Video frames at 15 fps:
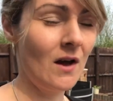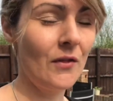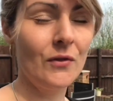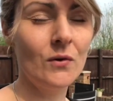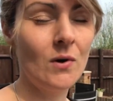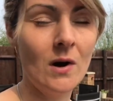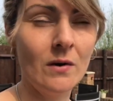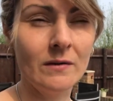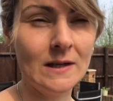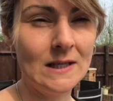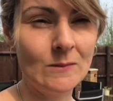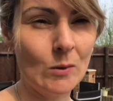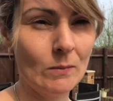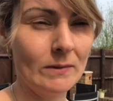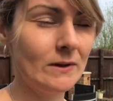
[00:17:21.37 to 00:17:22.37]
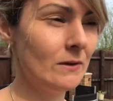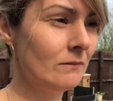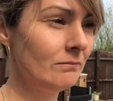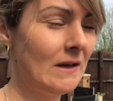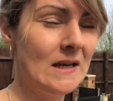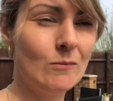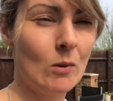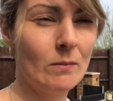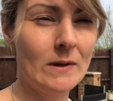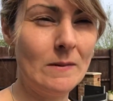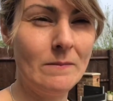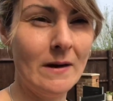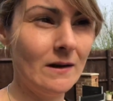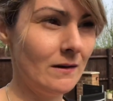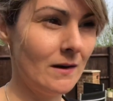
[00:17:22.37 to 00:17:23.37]
I thought, oh, he's probably
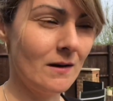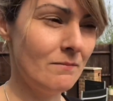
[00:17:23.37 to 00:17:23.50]
been and